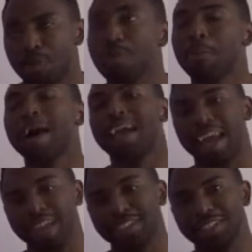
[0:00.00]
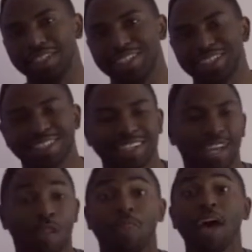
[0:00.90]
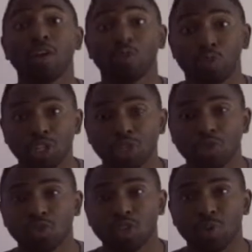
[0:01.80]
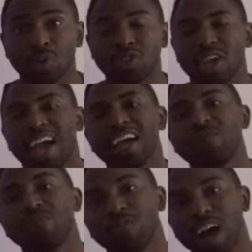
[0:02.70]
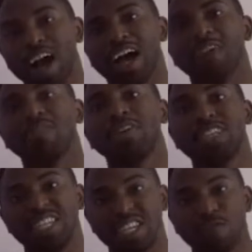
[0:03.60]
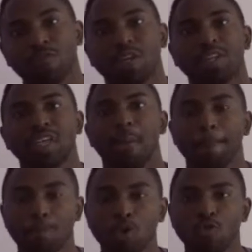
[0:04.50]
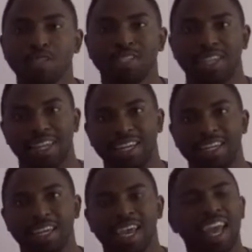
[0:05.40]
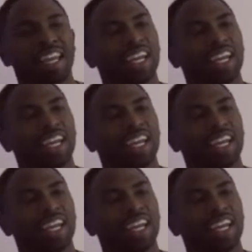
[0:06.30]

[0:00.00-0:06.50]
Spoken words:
people my age at least. That original series had 5 different movies in it. And